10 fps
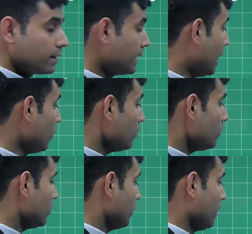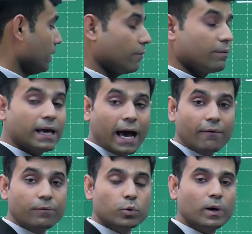Now, we
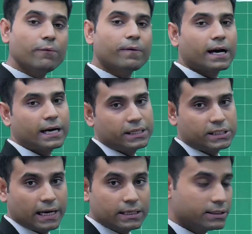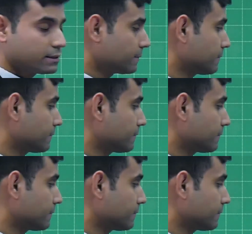have 12 Faraday charge